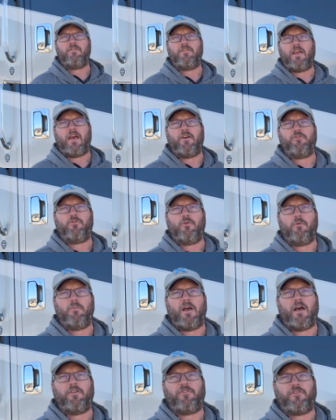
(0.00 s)
down to
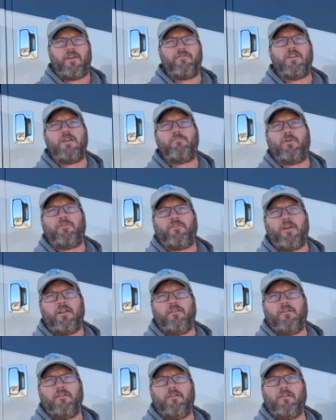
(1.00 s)
about 70%.
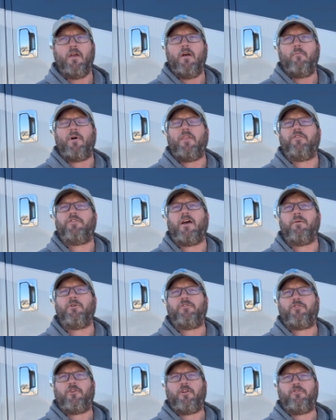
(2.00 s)
By the time I
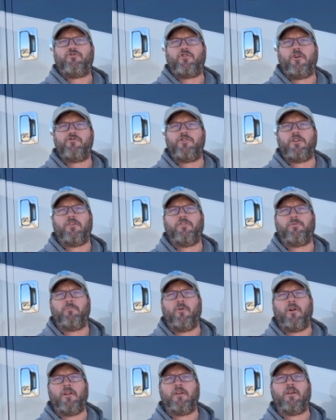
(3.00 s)
started charging this morning,